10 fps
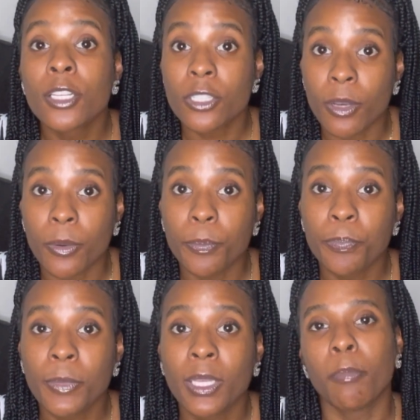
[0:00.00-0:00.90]
So
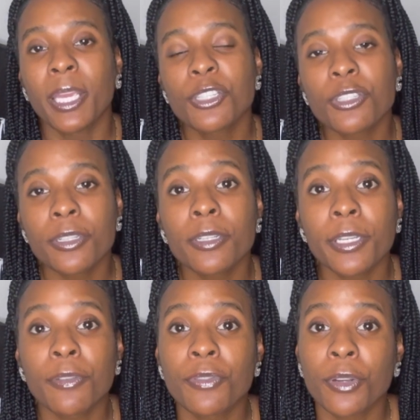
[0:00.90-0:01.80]
make sure,
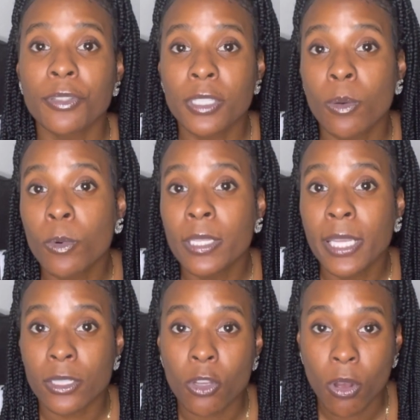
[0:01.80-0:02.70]
if you're someone
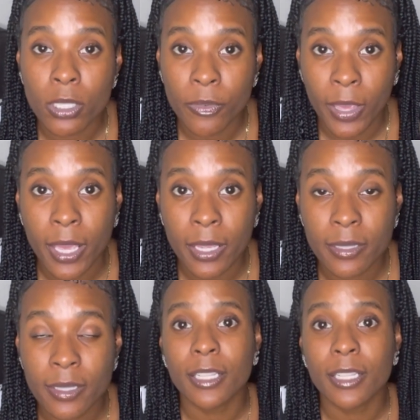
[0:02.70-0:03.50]
that talks fast,